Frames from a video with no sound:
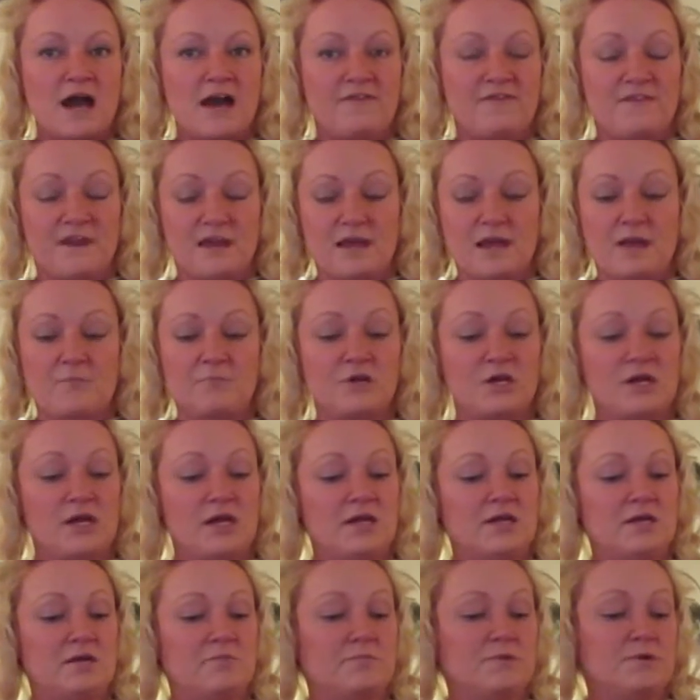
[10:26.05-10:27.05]
I think I'm going to
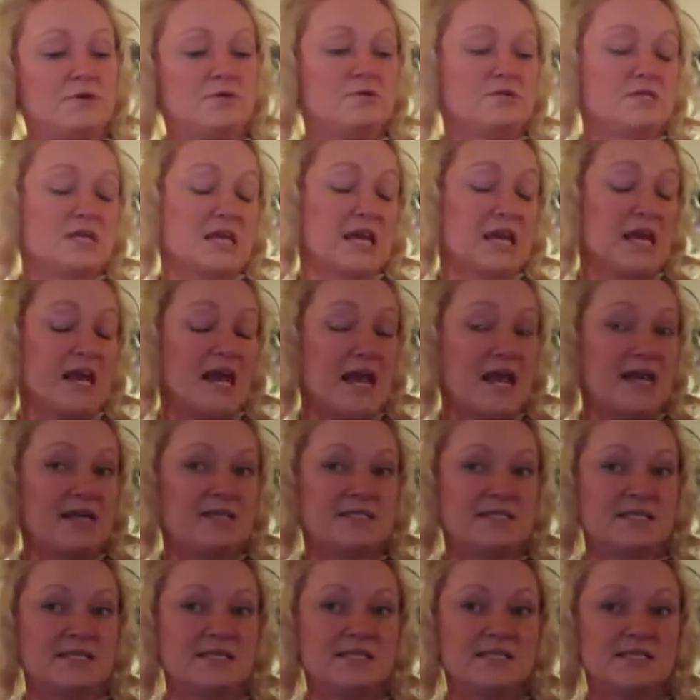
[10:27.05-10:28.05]
end up using it
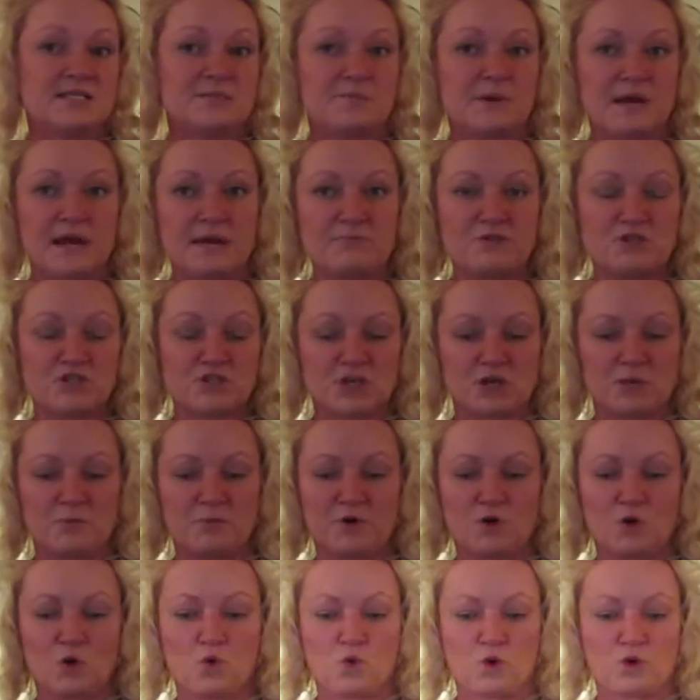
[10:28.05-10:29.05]
as is, but I'm just going to
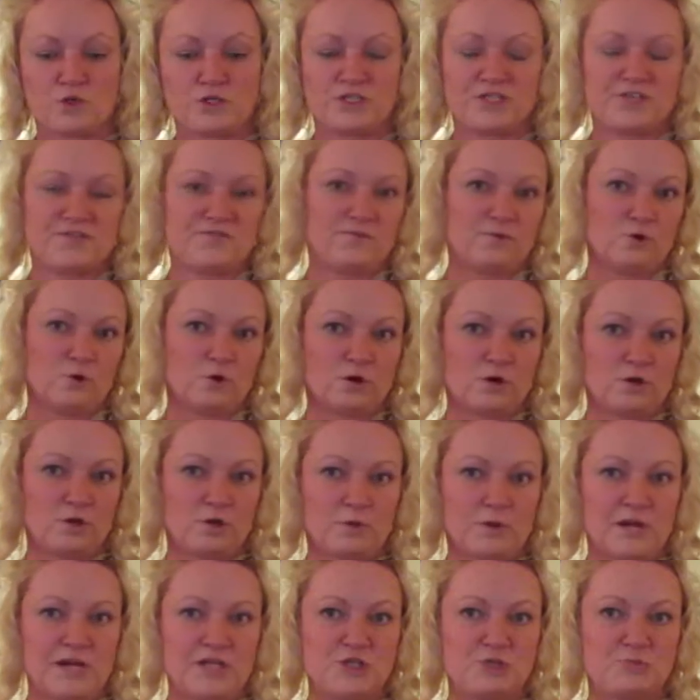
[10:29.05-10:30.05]
put a gorgeous floral
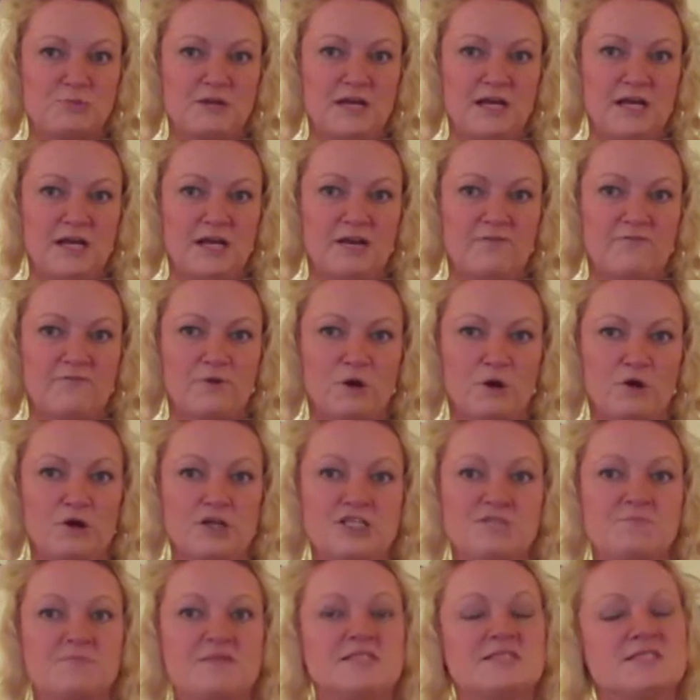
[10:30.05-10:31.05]
arrangement in it for
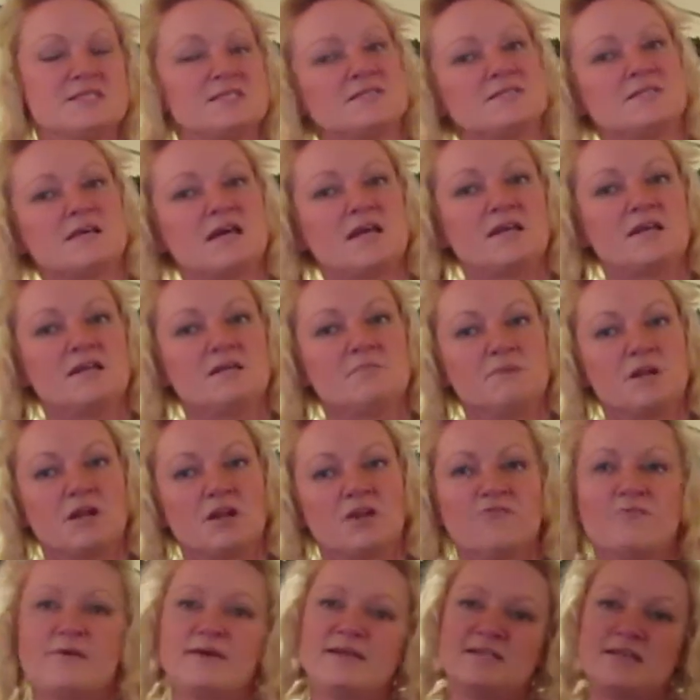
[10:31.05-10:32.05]
Christmas and set it in the middle
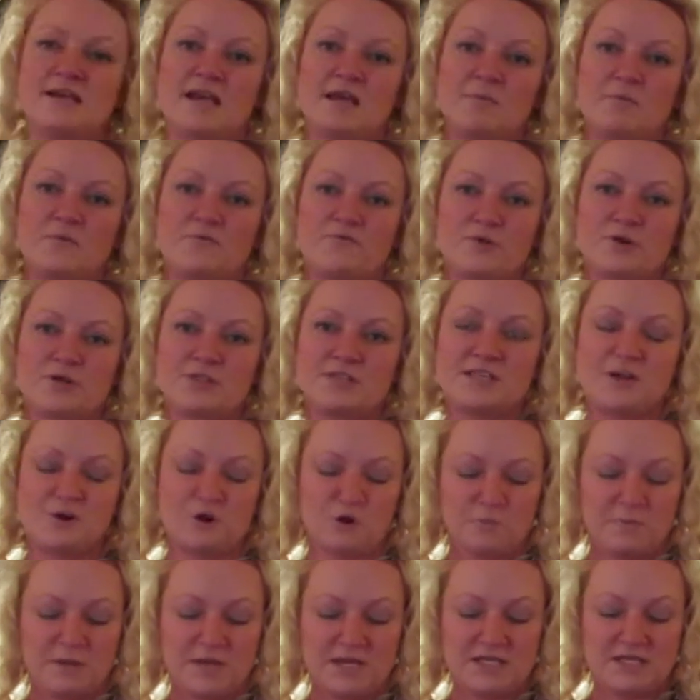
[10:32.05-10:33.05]
of my table for a
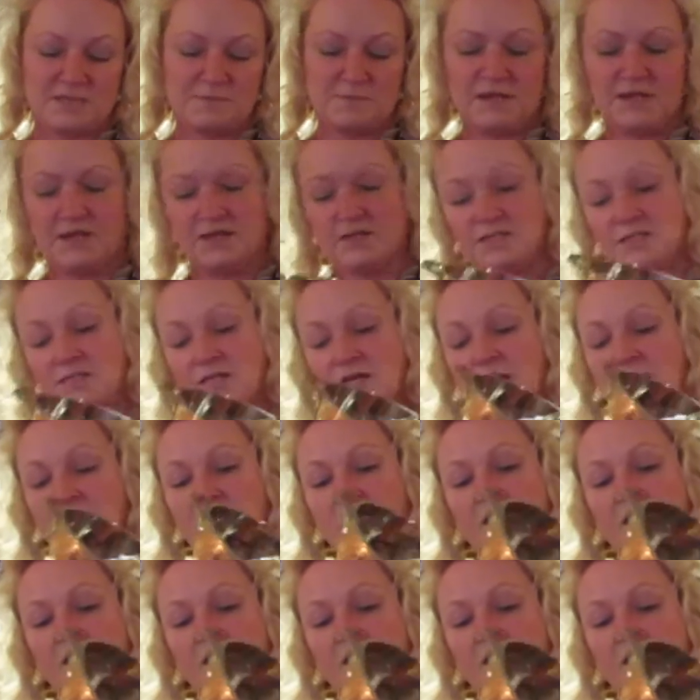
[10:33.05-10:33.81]
centerpiece because